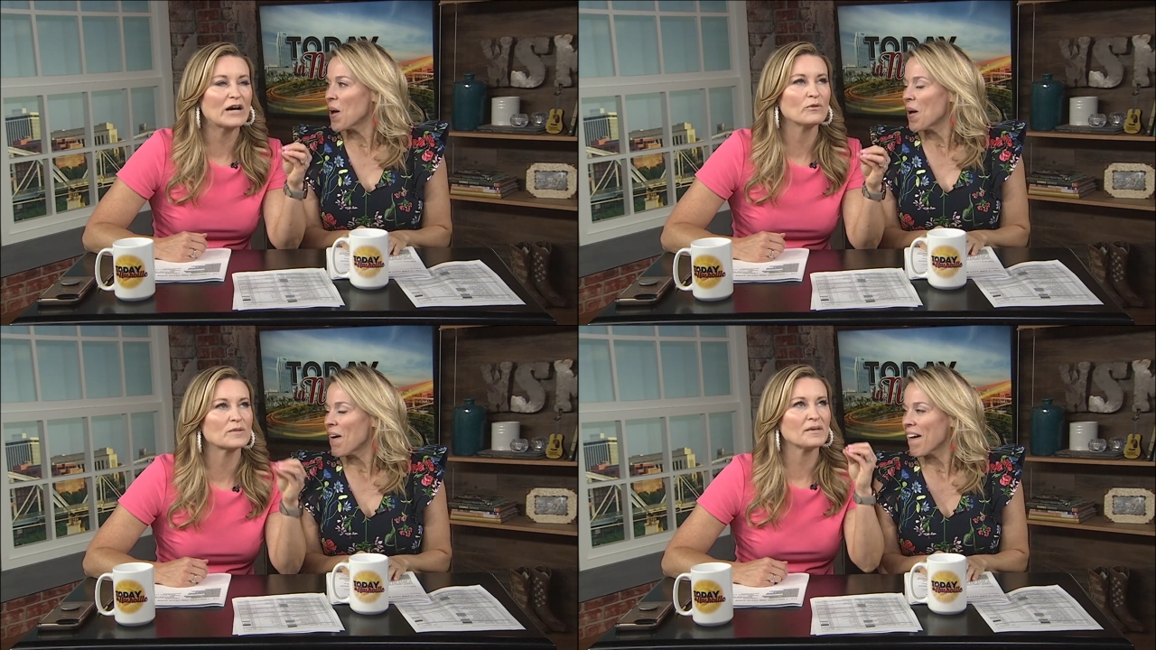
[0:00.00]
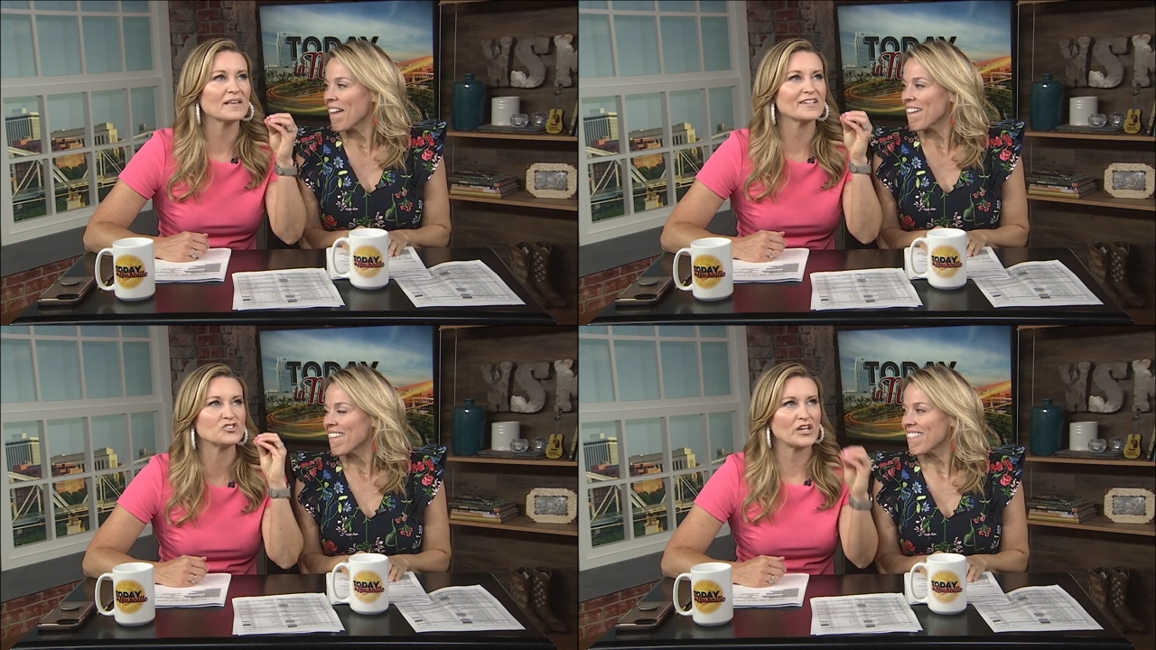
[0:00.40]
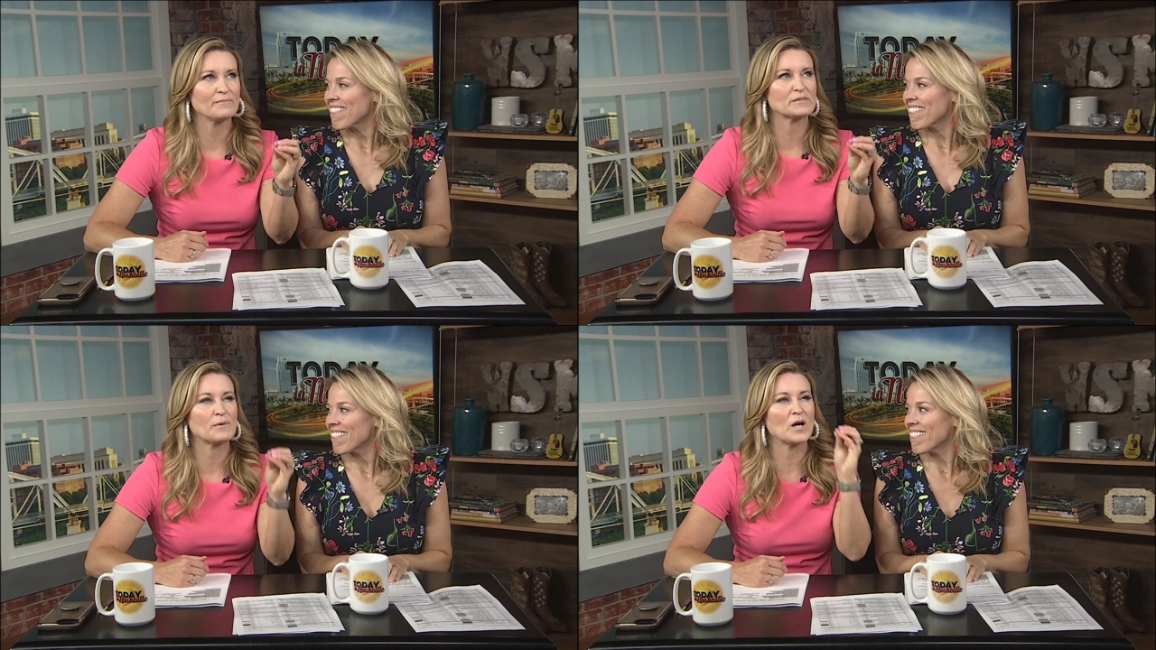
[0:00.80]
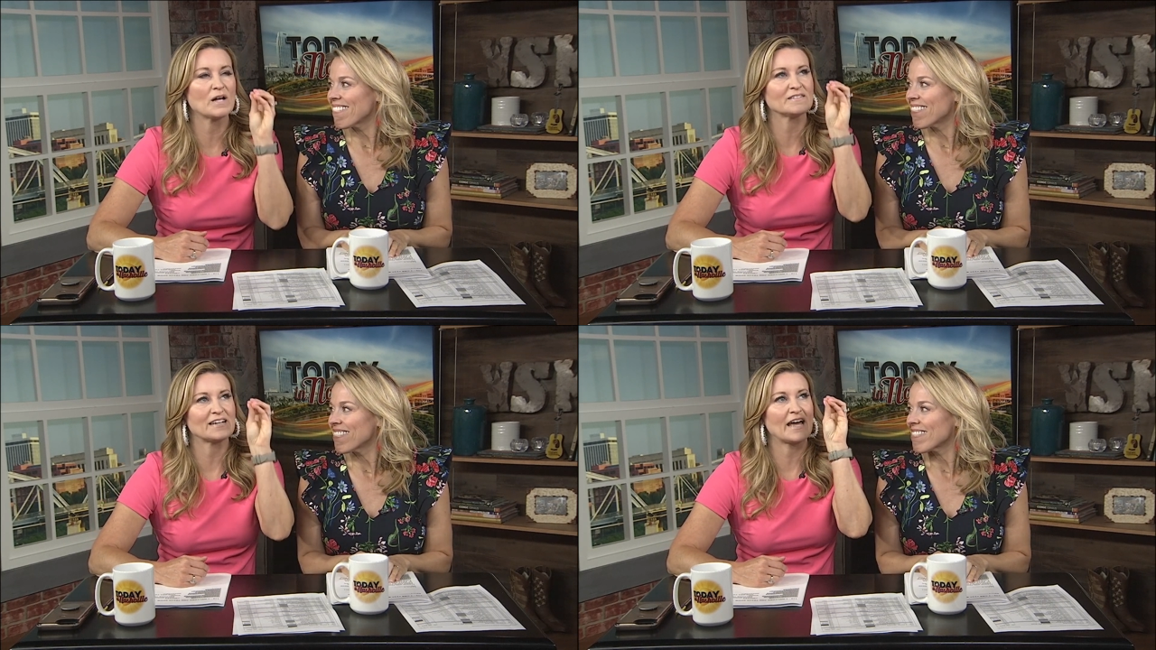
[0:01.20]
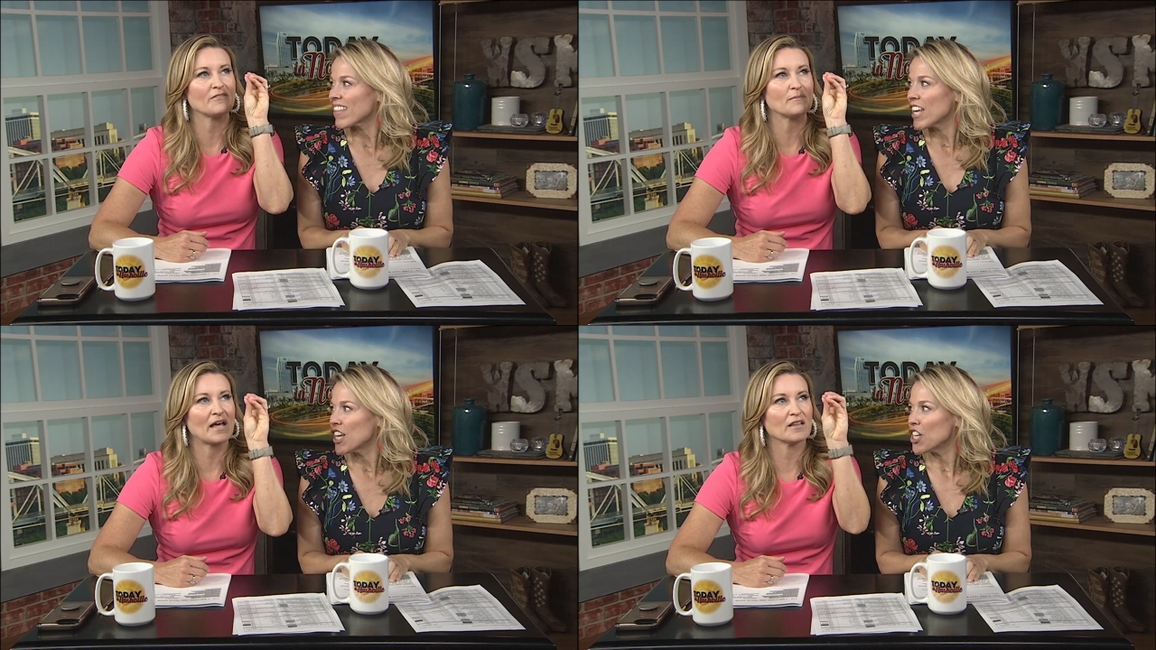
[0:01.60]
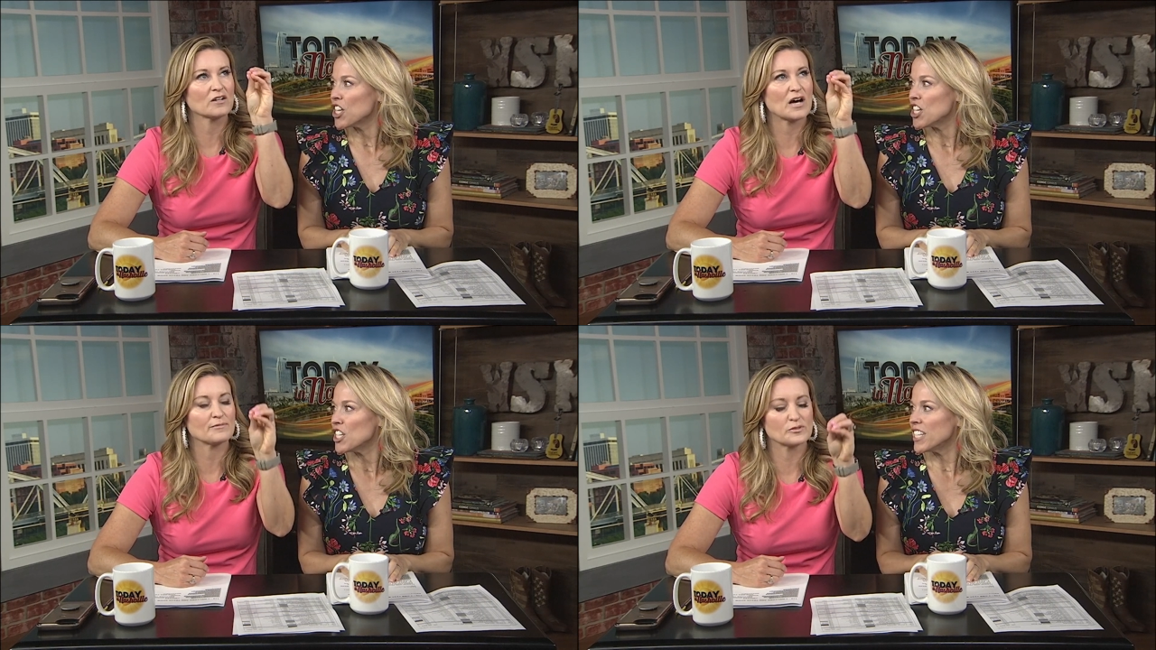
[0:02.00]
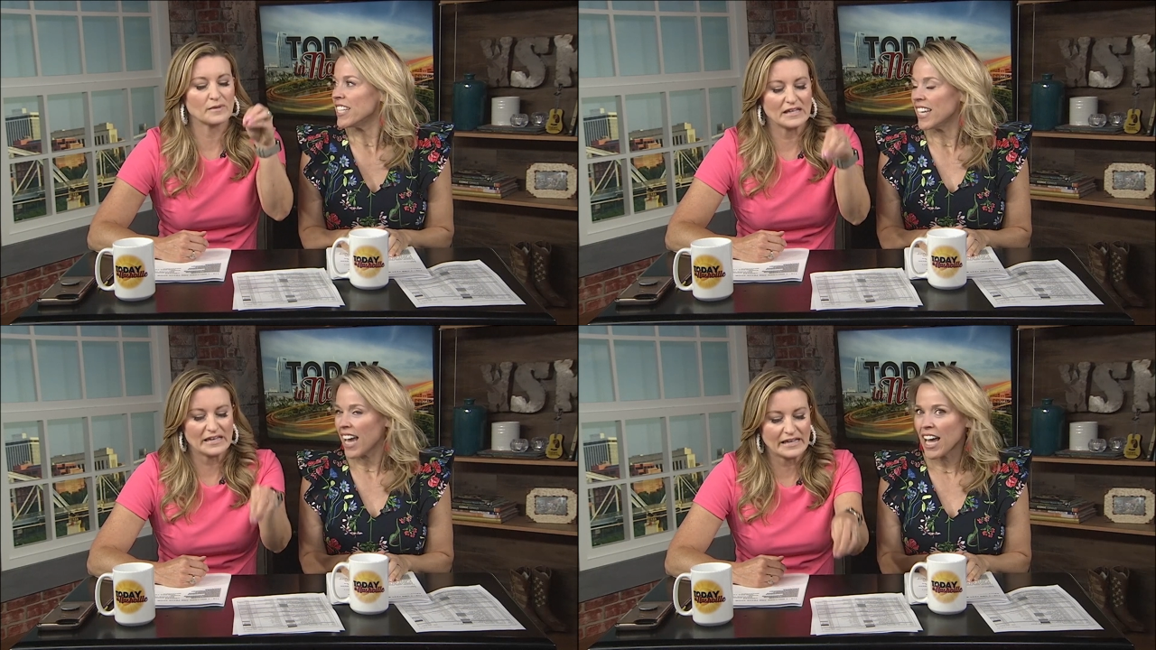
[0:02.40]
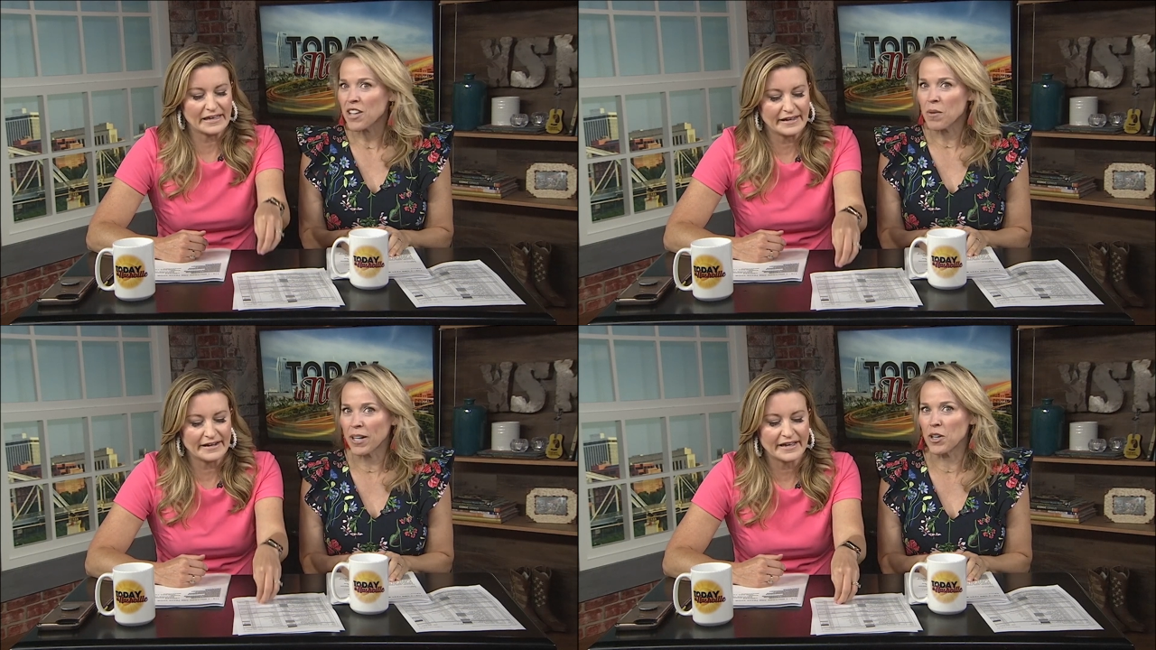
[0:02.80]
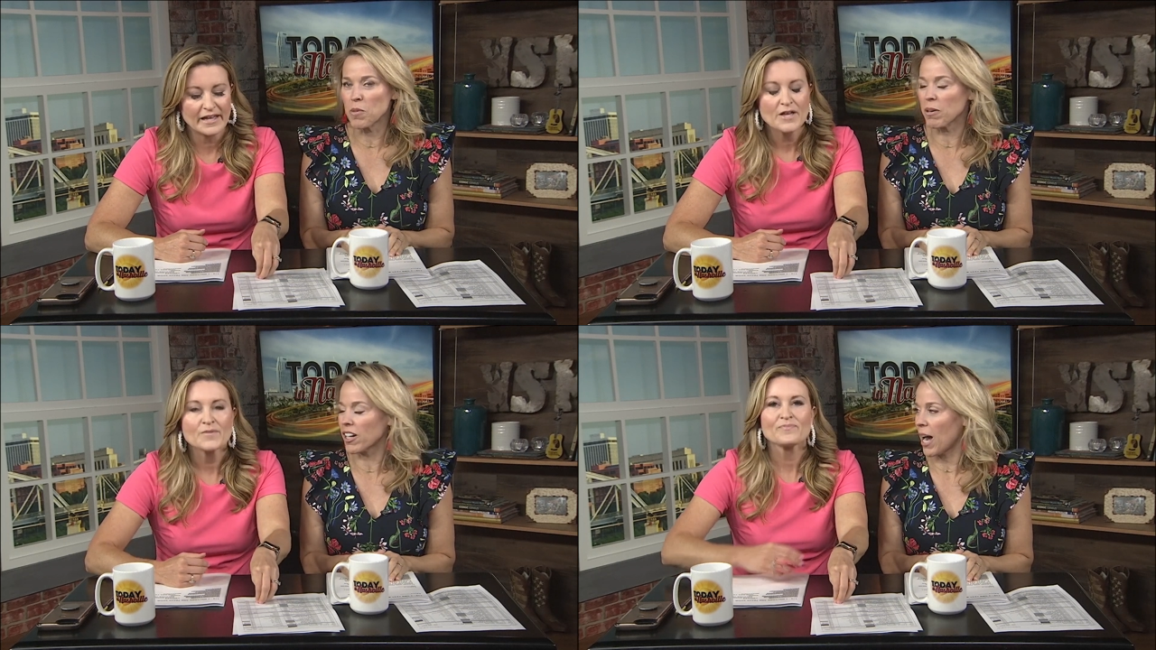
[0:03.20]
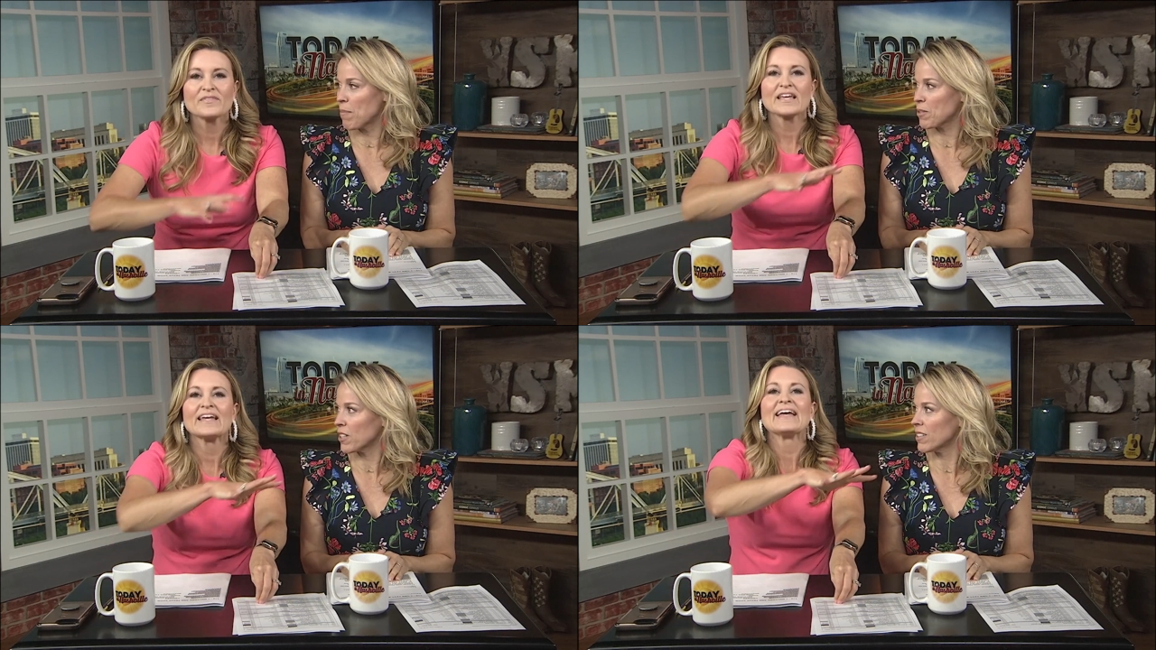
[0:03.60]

Speaker 1: I want to be like James Bond and have them helicopter me yeah, in. you want an Uber copter?